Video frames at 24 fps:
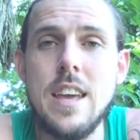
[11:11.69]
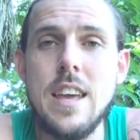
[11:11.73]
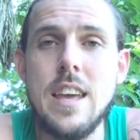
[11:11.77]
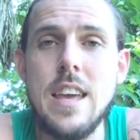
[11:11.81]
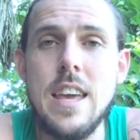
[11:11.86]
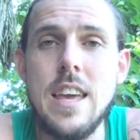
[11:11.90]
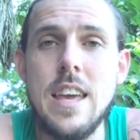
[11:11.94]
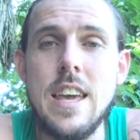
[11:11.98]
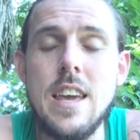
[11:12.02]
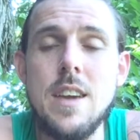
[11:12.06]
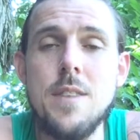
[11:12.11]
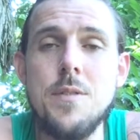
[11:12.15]

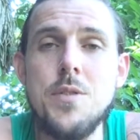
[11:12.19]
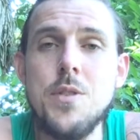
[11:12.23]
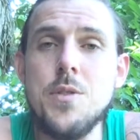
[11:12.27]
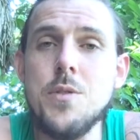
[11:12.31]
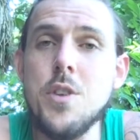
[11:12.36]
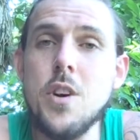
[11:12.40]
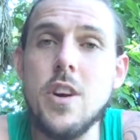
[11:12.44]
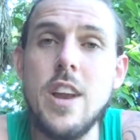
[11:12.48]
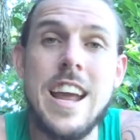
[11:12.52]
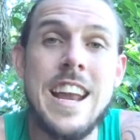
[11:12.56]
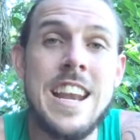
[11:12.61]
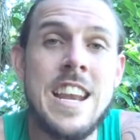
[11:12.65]
If you've
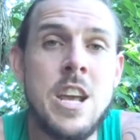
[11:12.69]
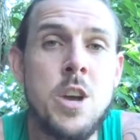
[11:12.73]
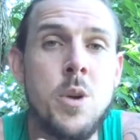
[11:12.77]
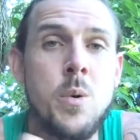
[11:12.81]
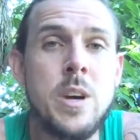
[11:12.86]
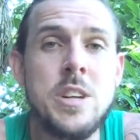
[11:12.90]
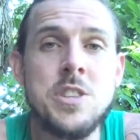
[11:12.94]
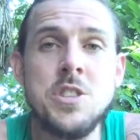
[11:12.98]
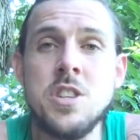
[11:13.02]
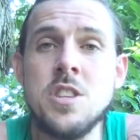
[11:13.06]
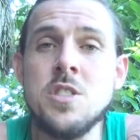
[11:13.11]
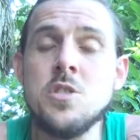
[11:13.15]
got any
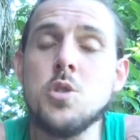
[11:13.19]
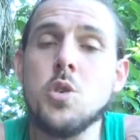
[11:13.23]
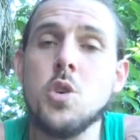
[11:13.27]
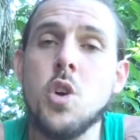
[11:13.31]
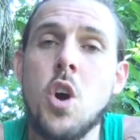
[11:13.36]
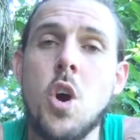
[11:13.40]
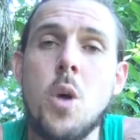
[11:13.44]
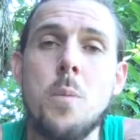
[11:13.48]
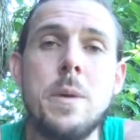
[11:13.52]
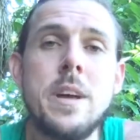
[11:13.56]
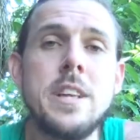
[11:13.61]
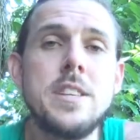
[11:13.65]
questions or
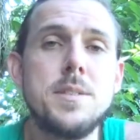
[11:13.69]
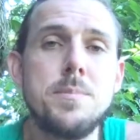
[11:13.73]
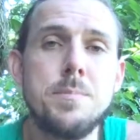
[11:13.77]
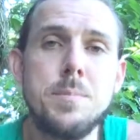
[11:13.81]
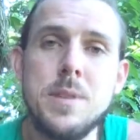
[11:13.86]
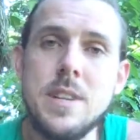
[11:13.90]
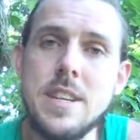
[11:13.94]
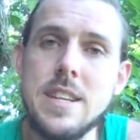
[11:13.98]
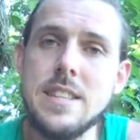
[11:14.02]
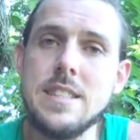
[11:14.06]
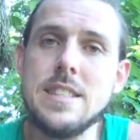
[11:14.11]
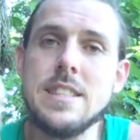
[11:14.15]
comments,
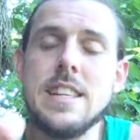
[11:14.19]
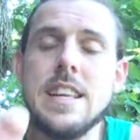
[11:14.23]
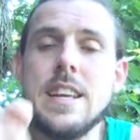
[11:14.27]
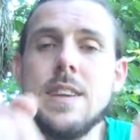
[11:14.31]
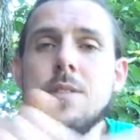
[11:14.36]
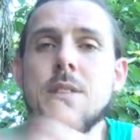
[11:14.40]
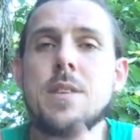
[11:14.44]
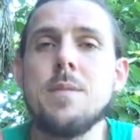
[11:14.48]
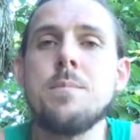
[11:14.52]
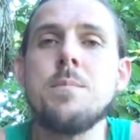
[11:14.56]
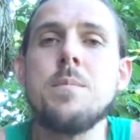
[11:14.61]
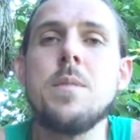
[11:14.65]
please leave
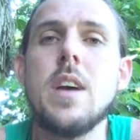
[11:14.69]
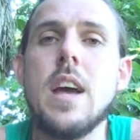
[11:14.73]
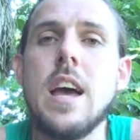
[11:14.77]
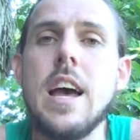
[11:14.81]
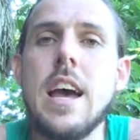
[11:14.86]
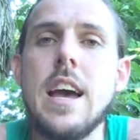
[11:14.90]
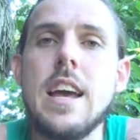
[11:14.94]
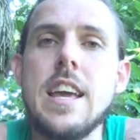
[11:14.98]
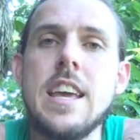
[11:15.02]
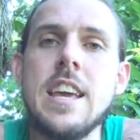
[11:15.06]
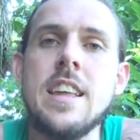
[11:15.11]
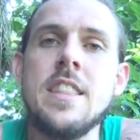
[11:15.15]
them
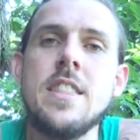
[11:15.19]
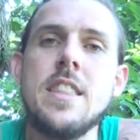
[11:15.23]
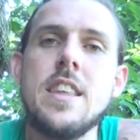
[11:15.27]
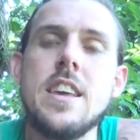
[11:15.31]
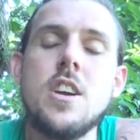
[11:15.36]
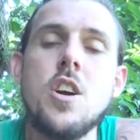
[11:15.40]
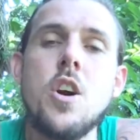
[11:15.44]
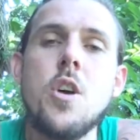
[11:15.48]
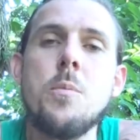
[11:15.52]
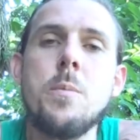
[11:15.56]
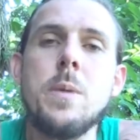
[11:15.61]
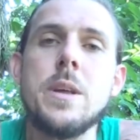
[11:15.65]
in the
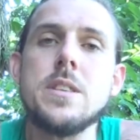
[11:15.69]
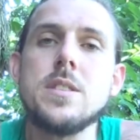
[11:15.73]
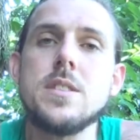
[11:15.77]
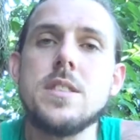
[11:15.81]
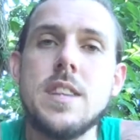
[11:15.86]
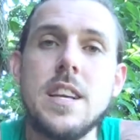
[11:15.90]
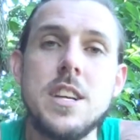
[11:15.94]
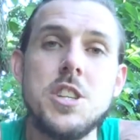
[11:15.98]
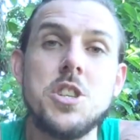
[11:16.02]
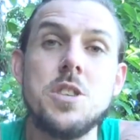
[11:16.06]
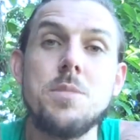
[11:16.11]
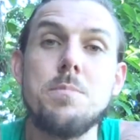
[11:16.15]
comments
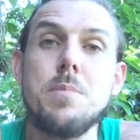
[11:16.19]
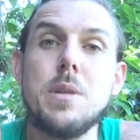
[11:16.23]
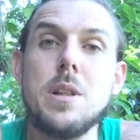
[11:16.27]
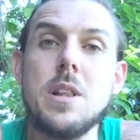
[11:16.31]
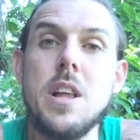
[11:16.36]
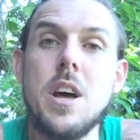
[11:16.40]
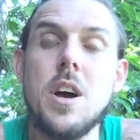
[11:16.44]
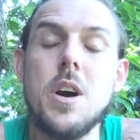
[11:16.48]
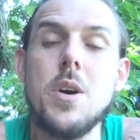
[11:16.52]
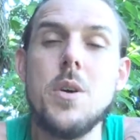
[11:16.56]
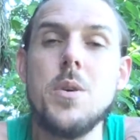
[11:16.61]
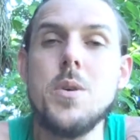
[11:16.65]
section
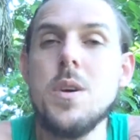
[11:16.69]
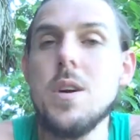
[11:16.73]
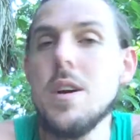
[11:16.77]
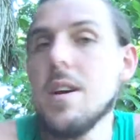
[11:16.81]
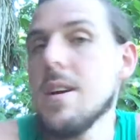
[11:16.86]
below.